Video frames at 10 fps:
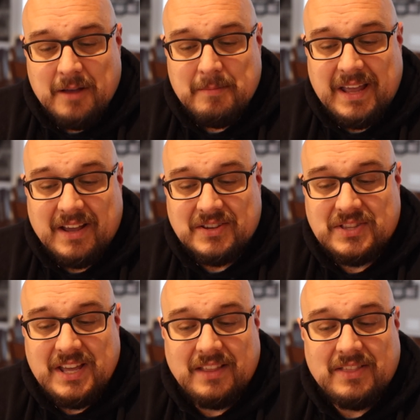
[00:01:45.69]
make us
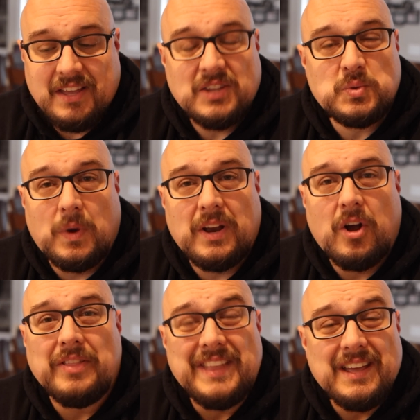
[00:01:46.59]
think that it's
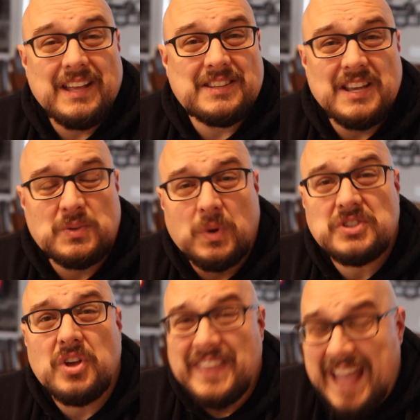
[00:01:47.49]

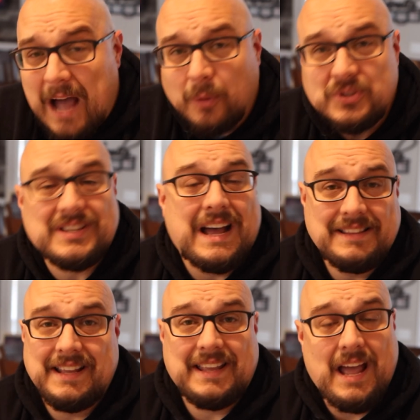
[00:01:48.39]
what's on the
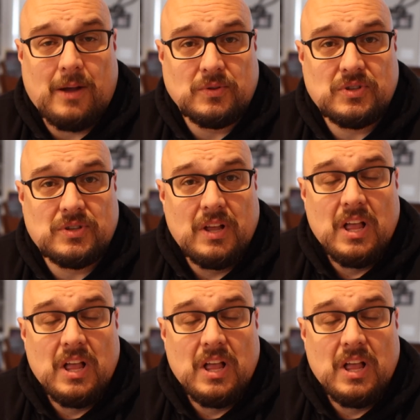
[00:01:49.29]
outside that counts.